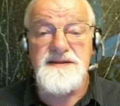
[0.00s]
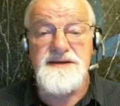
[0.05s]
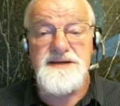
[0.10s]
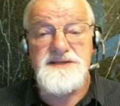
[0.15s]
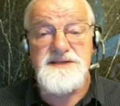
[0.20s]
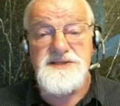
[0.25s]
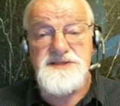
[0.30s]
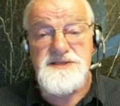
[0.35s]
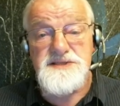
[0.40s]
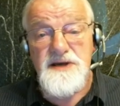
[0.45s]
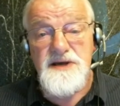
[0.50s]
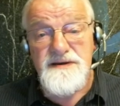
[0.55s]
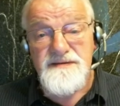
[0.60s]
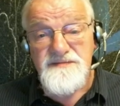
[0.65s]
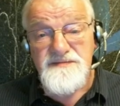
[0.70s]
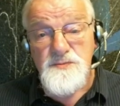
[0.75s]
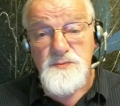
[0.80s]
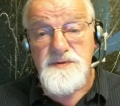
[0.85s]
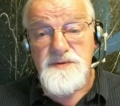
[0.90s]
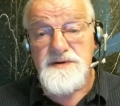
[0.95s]
these
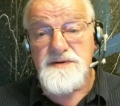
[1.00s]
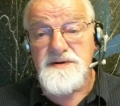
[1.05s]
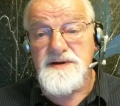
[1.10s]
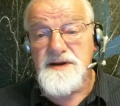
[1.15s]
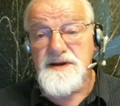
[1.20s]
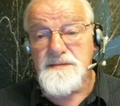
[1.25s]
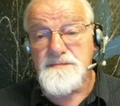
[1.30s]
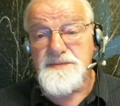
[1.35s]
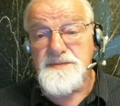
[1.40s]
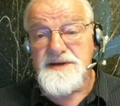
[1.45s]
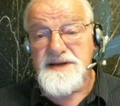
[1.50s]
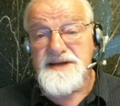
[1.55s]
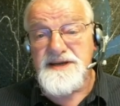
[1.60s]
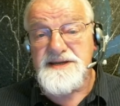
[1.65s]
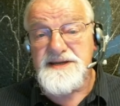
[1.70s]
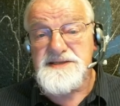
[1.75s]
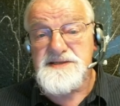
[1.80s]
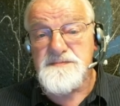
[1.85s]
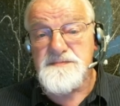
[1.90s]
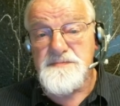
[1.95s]
software
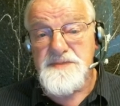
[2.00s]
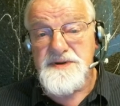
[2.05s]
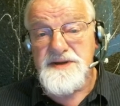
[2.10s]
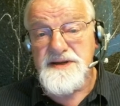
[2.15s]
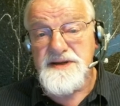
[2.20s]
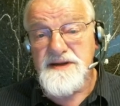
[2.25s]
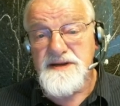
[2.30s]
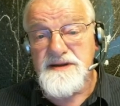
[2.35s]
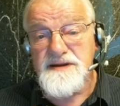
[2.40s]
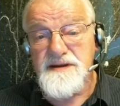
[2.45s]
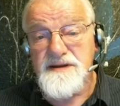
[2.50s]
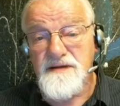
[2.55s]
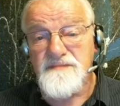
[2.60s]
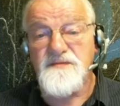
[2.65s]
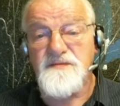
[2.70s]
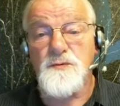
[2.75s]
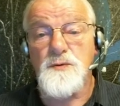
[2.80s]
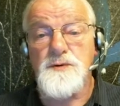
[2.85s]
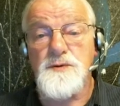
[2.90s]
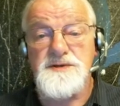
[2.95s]
companies be
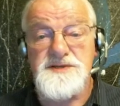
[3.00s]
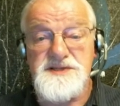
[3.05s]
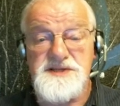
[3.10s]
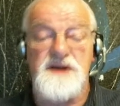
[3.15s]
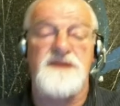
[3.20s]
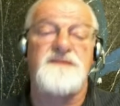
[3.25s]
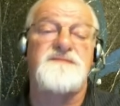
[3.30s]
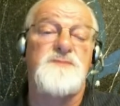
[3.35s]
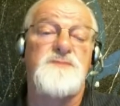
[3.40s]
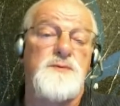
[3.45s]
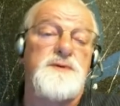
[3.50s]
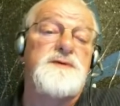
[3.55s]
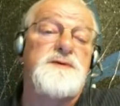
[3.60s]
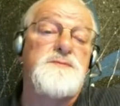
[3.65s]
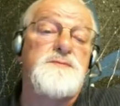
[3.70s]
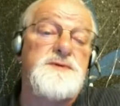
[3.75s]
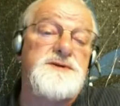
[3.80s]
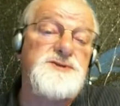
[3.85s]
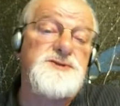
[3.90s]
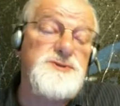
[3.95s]
for software
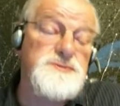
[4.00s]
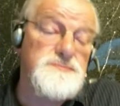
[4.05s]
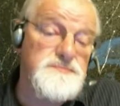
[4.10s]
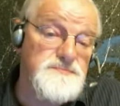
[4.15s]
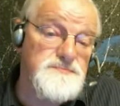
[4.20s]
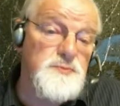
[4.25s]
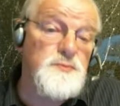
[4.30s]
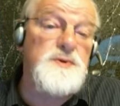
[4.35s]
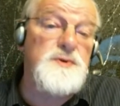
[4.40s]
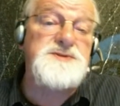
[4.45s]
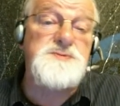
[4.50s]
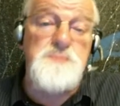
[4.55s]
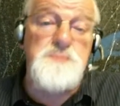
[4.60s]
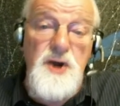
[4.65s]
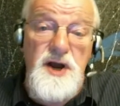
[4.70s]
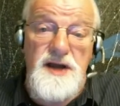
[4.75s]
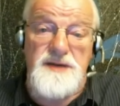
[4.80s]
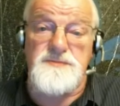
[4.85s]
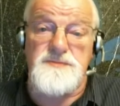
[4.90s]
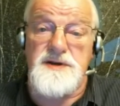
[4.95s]
which was
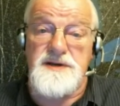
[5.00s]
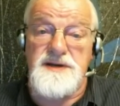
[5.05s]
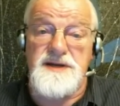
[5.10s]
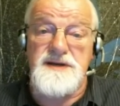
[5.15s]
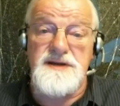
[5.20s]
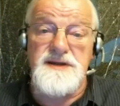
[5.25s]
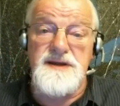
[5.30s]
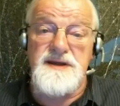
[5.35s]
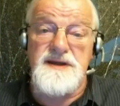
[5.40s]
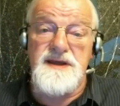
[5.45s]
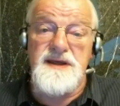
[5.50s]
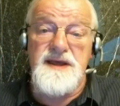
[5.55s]
pirated